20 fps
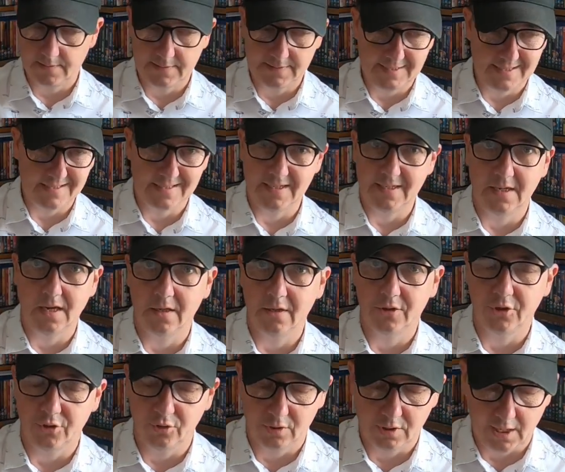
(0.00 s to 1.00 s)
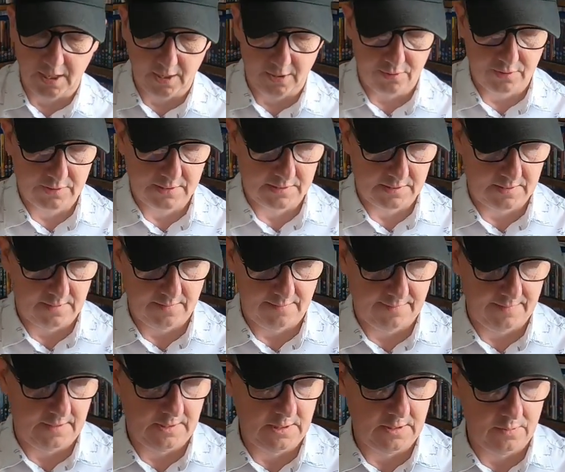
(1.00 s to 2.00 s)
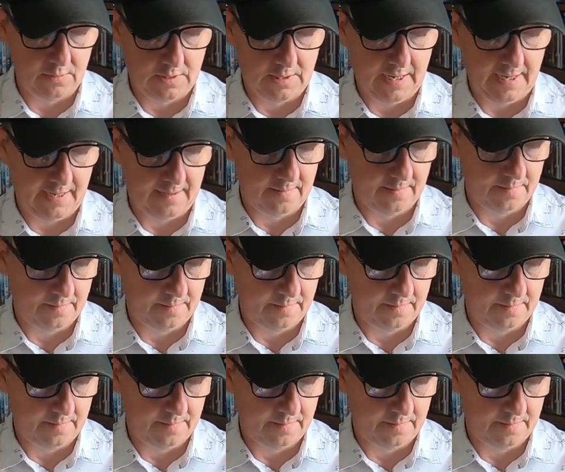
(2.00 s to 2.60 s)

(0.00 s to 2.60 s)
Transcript: Disney don't do codes for the UK.